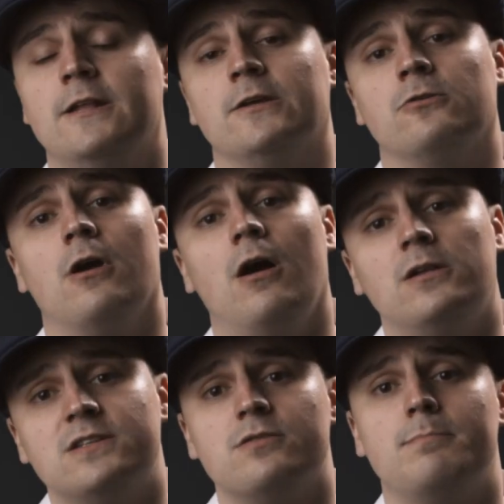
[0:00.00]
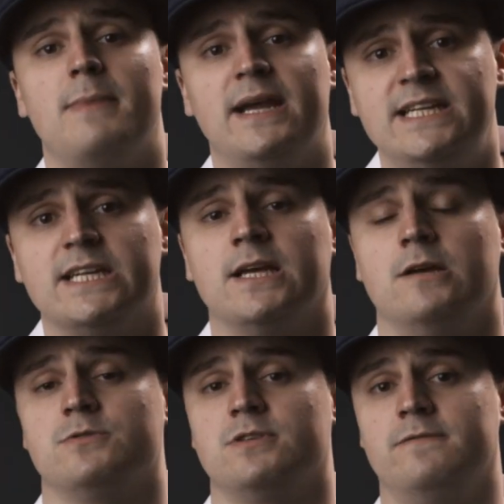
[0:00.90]
There are also many
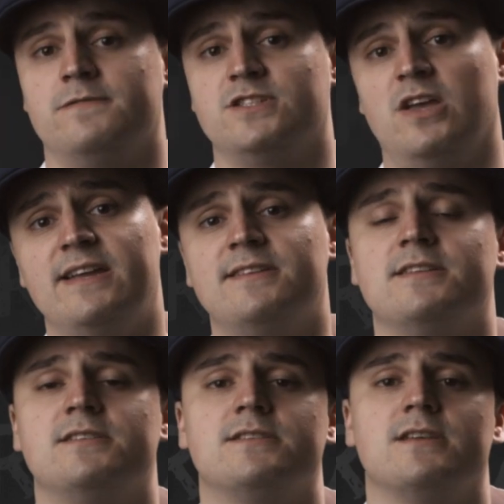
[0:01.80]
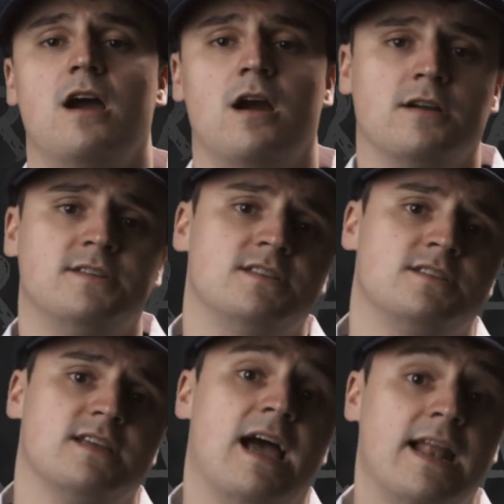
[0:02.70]
accounts of scientists,
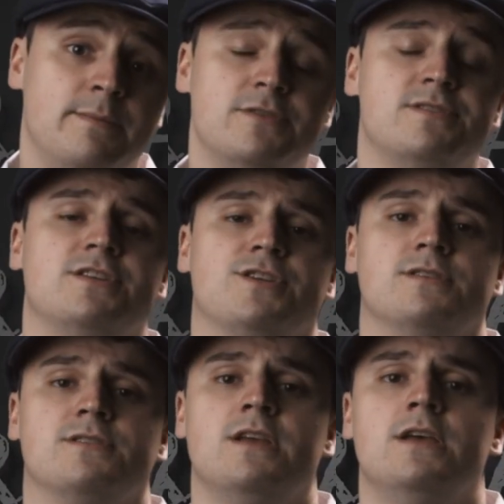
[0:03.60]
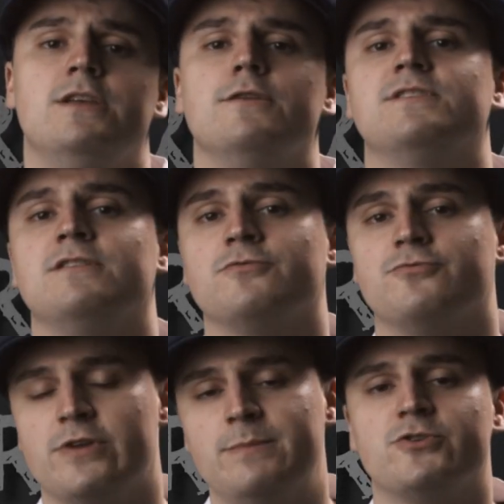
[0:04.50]
artists, and musicians using
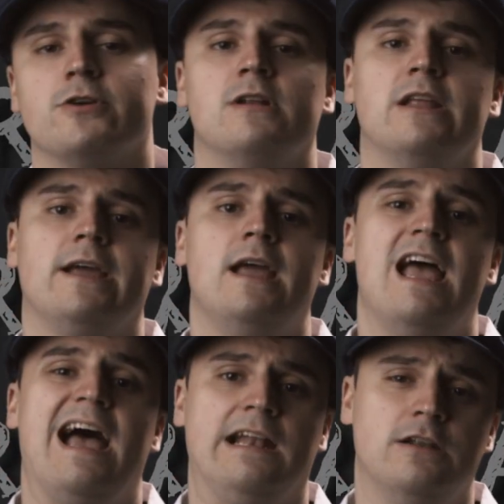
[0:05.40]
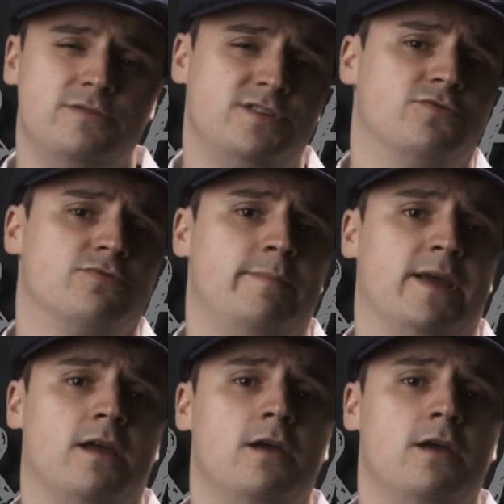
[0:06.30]
dream journaling and lucid dreaming